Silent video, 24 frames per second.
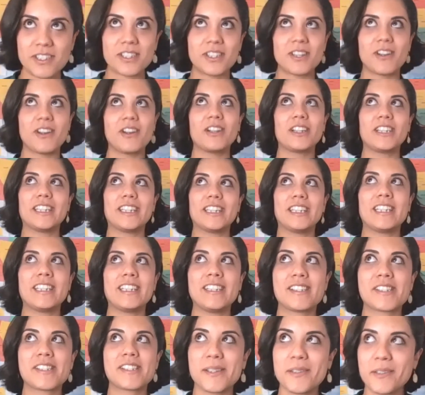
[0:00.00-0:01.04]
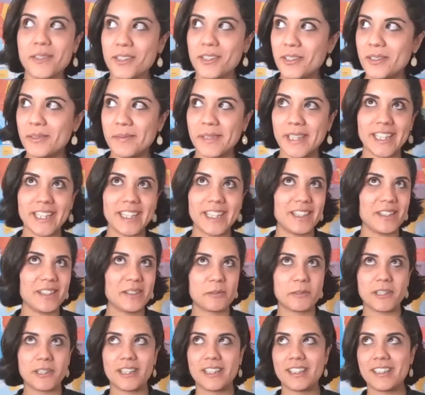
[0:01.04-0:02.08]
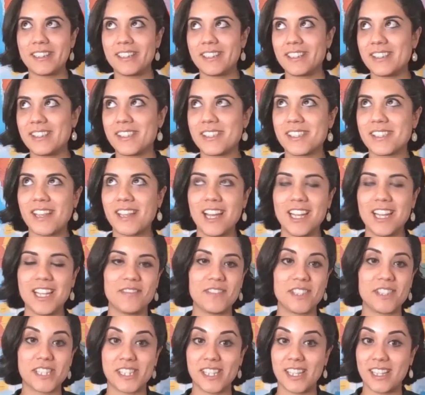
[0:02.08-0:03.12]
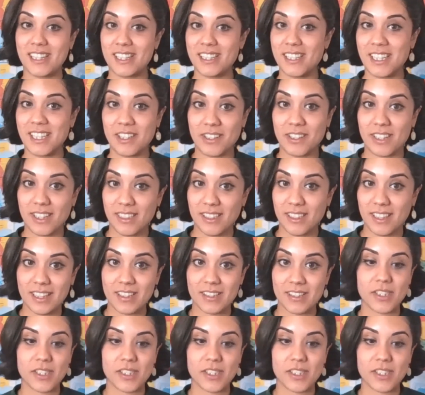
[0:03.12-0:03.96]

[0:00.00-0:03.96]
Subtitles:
started, social media was kind of a secondary thing.